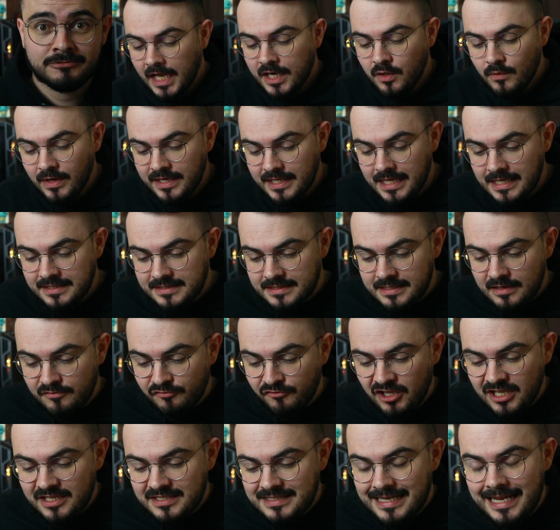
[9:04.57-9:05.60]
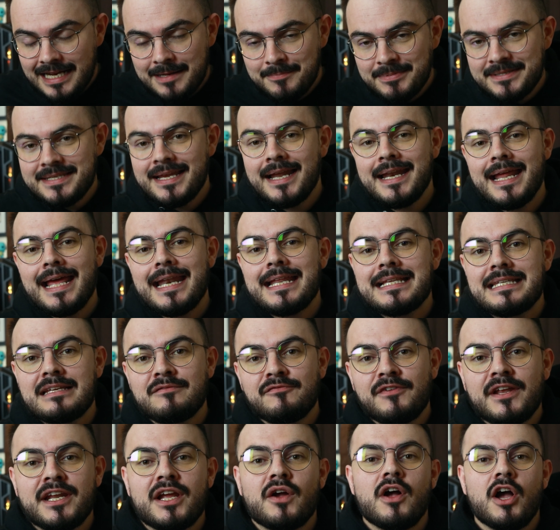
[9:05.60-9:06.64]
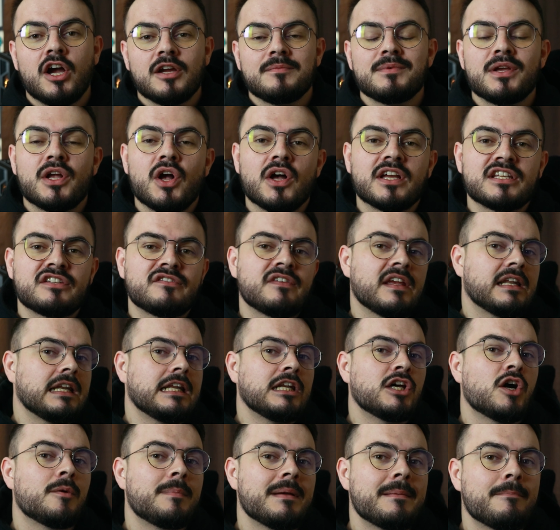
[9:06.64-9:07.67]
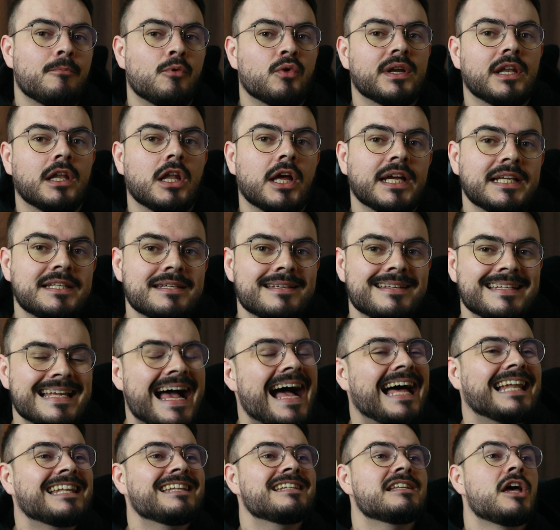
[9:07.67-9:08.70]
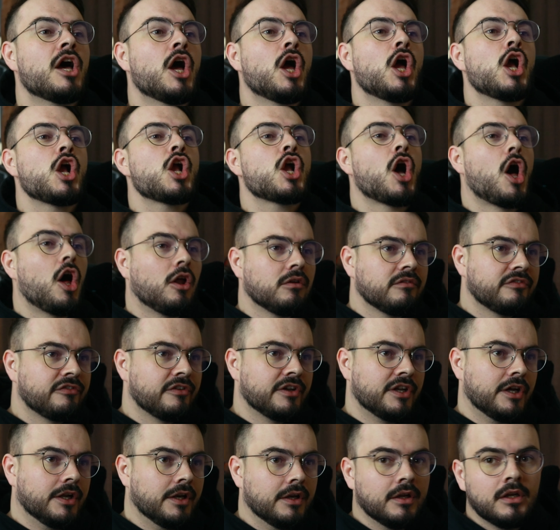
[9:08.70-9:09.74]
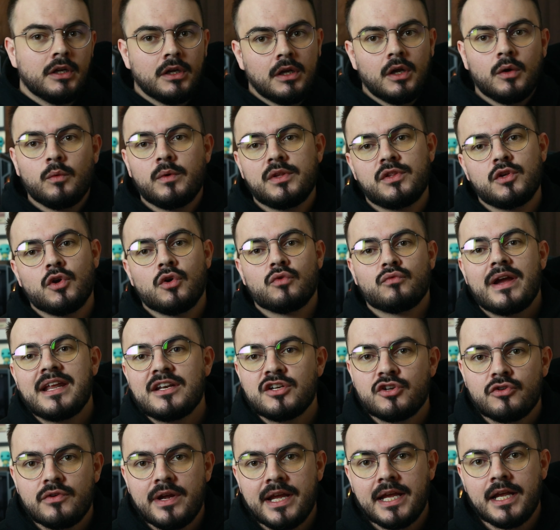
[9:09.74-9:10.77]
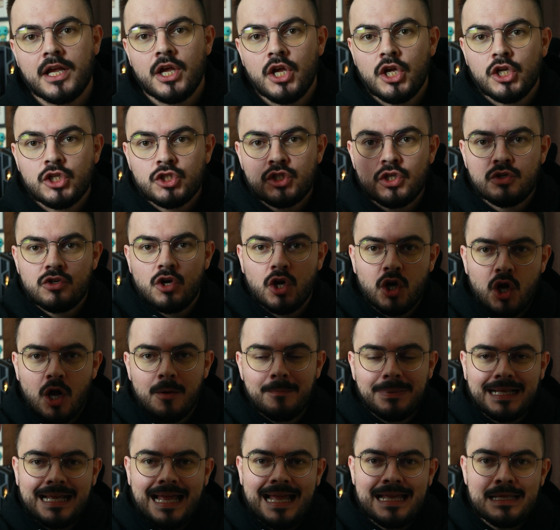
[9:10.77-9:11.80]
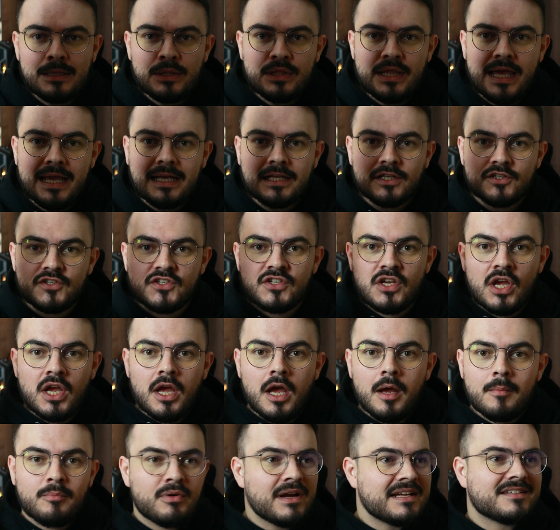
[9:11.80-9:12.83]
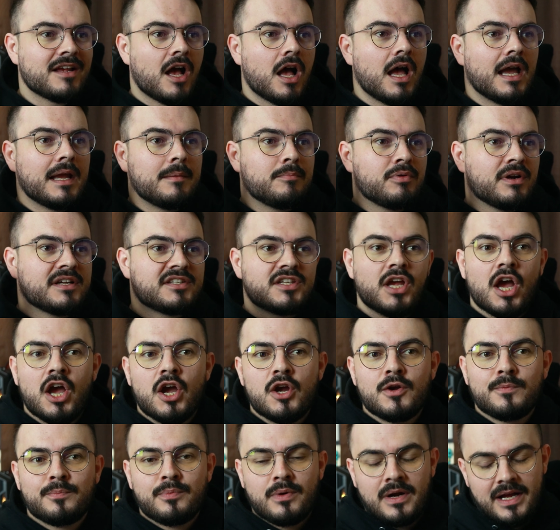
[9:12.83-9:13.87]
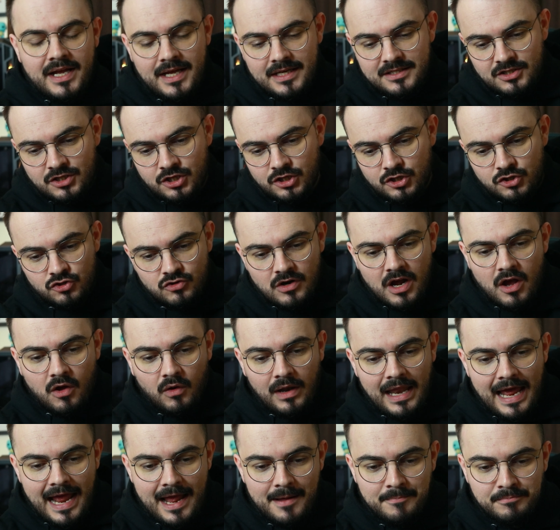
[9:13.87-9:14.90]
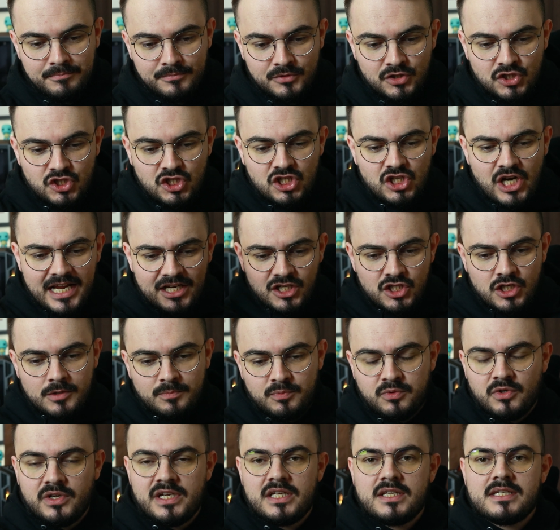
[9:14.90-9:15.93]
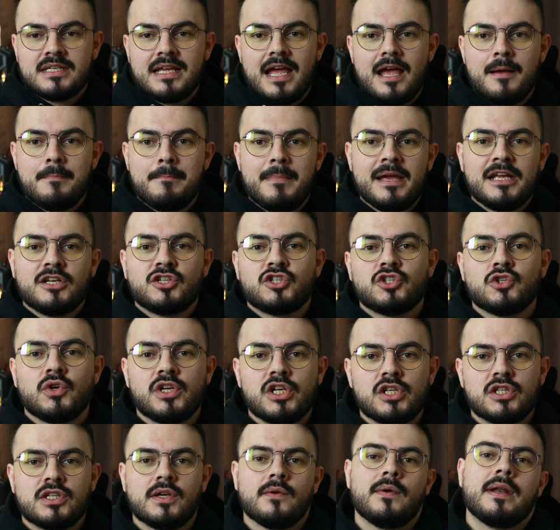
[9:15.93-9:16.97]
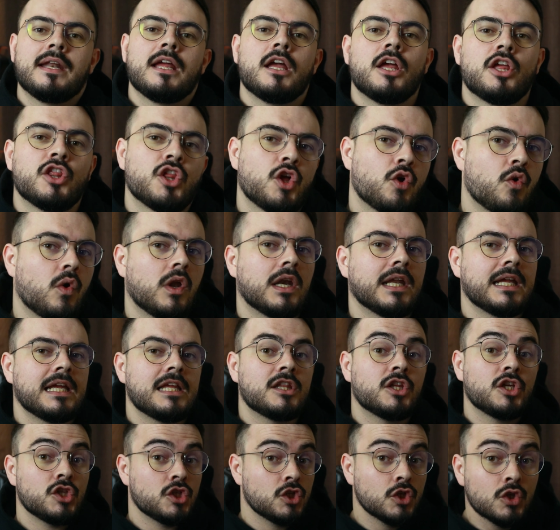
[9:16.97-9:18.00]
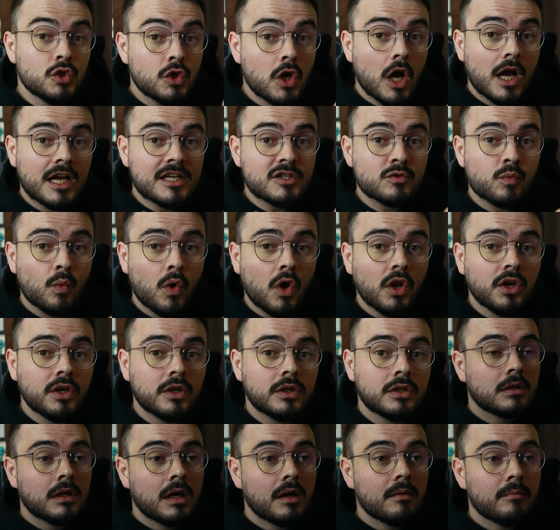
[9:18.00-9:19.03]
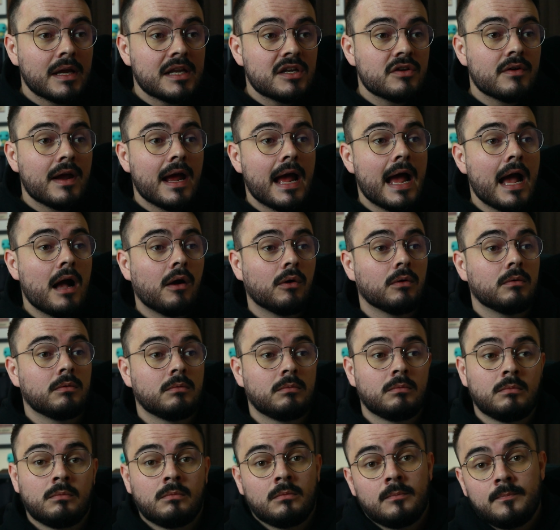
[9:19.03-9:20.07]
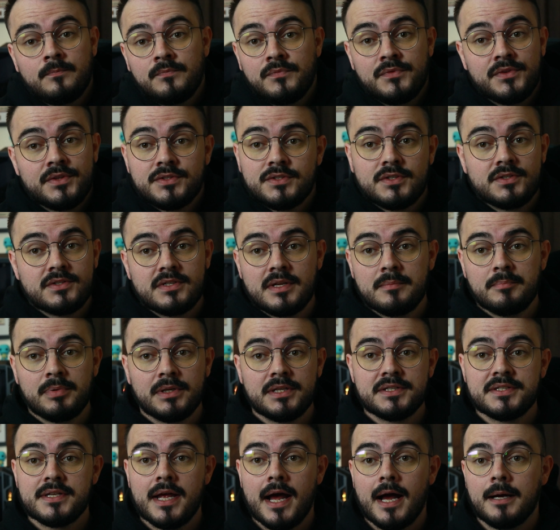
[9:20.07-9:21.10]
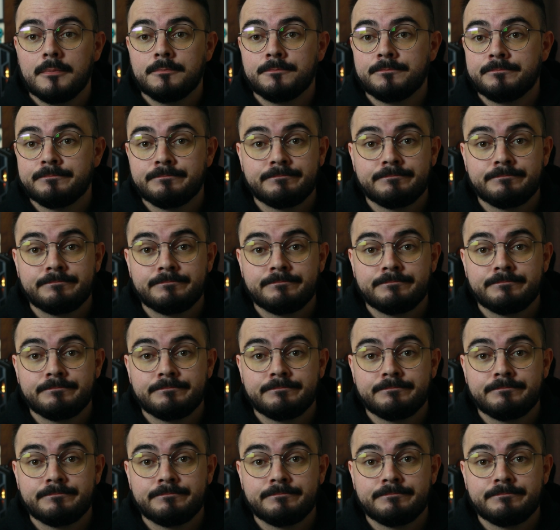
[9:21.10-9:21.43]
Anyway, that's it for this Any Percent editing video. I hope you guys feel a little bit more enlightened and confident with your rendering. Do not complicate things. Press I, press O, press Control M, change your preset, make sure you're doing it at the quality that you guys want and render it out. It's as simple as that.